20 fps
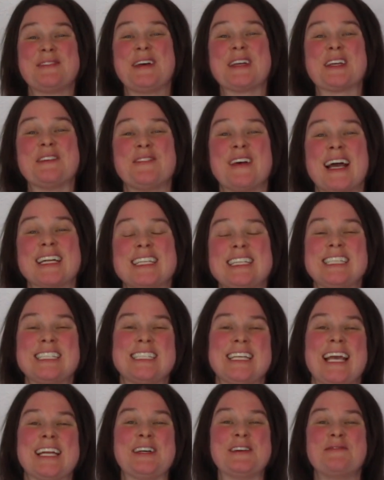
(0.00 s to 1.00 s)
welcome back to the
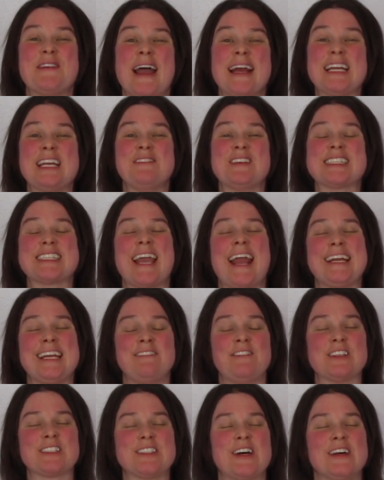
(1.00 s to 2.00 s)
channel. My name is Katie.
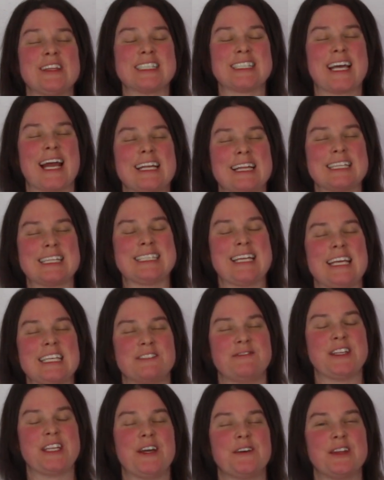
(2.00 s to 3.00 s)
If you saw the title of today's
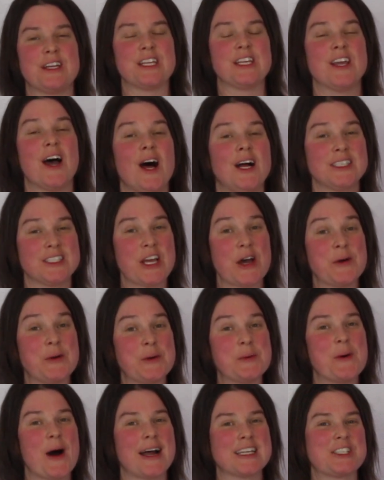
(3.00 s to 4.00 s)
video, then y'all know
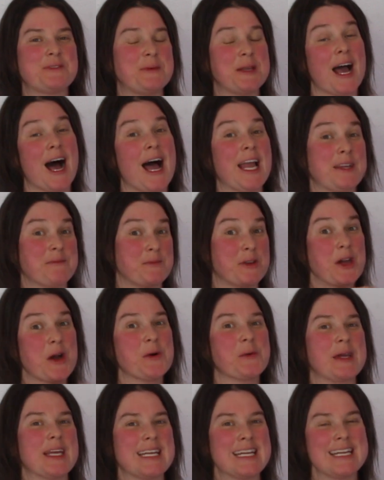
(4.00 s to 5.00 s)
who watched me. I am
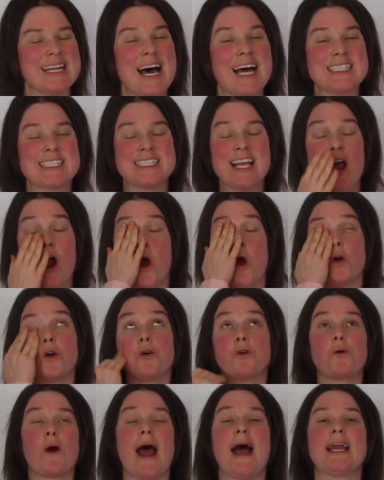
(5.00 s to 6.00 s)
going nuts.
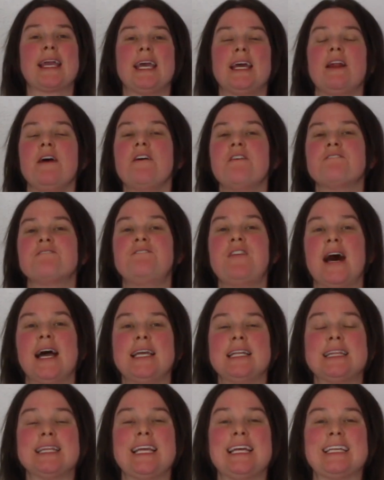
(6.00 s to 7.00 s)
Kraken
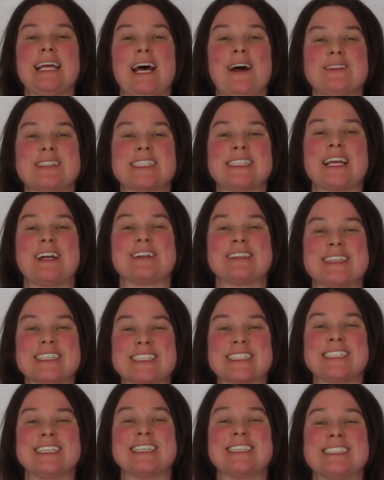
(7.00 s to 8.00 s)
finally announced they are
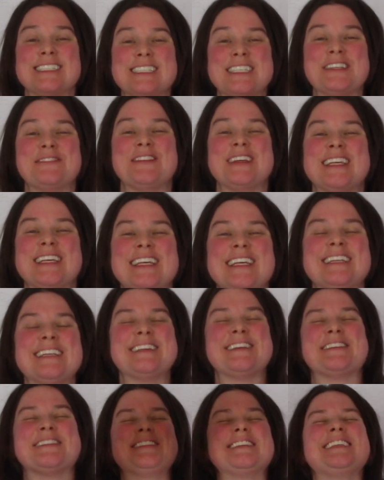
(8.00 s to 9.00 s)
listing Shiba
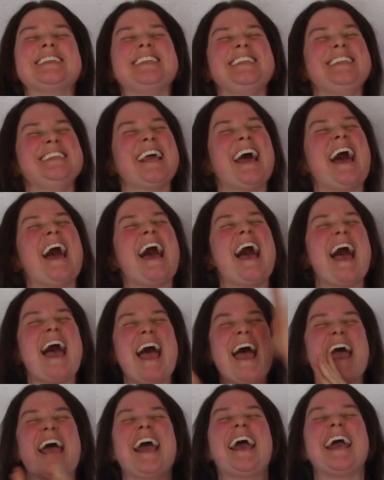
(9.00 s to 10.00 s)
Inu.
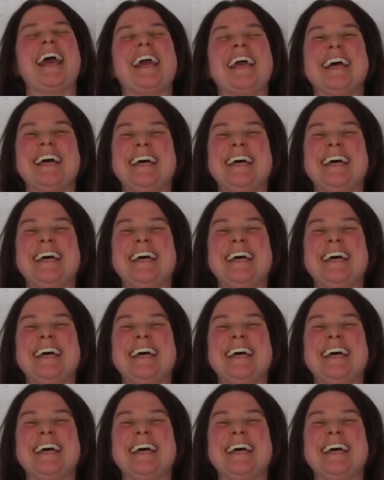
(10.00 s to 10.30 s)
Yay!